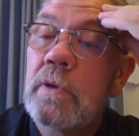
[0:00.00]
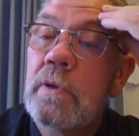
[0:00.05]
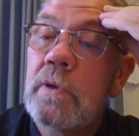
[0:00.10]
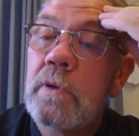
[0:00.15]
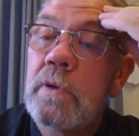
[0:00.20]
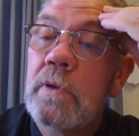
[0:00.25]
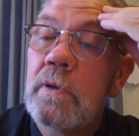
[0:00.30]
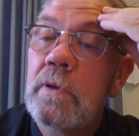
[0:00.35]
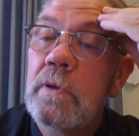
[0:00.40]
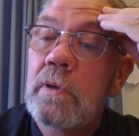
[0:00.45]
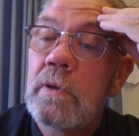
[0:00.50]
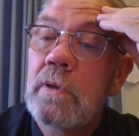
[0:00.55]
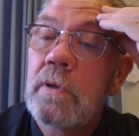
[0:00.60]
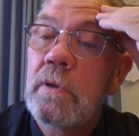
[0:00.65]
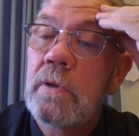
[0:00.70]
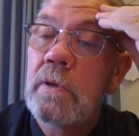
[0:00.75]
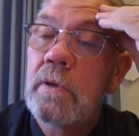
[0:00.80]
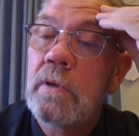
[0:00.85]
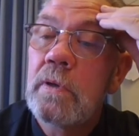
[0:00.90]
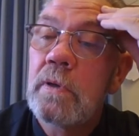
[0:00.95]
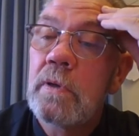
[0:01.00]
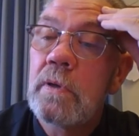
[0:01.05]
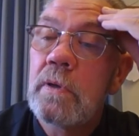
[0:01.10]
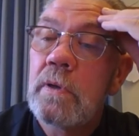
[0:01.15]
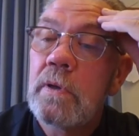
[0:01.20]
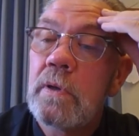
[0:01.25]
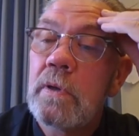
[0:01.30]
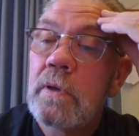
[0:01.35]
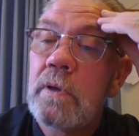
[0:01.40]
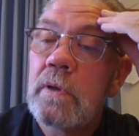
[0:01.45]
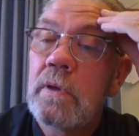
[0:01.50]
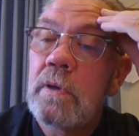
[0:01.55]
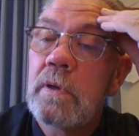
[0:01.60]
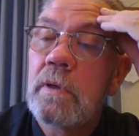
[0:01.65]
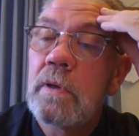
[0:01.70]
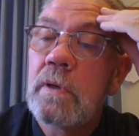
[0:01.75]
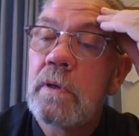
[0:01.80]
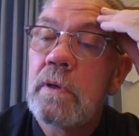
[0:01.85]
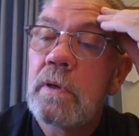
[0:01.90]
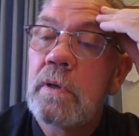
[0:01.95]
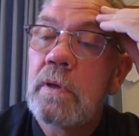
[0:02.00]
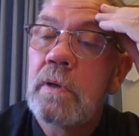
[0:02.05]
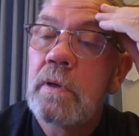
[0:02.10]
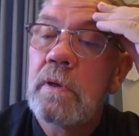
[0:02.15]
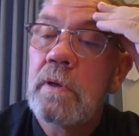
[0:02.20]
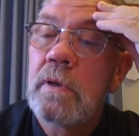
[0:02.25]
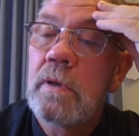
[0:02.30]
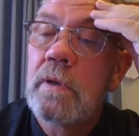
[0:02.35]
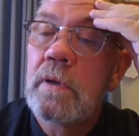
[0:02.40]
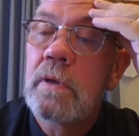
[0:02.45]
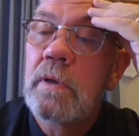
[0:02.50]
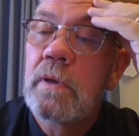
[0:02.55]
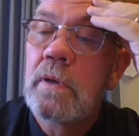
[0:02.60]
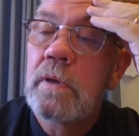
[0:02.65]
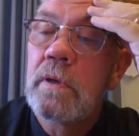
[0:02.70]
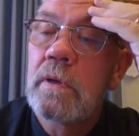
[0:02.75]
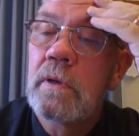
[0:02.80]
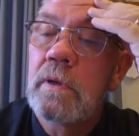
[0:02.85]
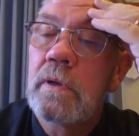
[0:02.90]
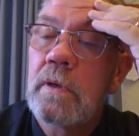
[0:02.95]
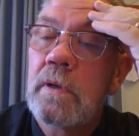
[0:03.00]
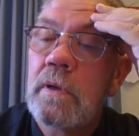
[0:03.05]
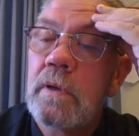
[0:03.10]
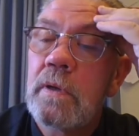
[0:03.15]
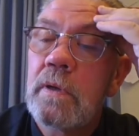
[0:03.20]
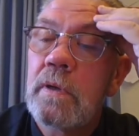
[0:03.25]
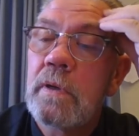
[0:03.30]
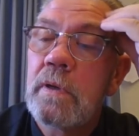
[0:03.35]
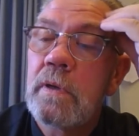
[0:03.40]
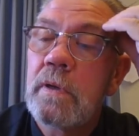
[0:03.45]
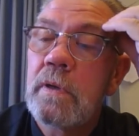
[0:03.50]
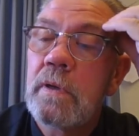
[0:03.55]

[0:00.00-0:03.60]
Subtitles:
(silence)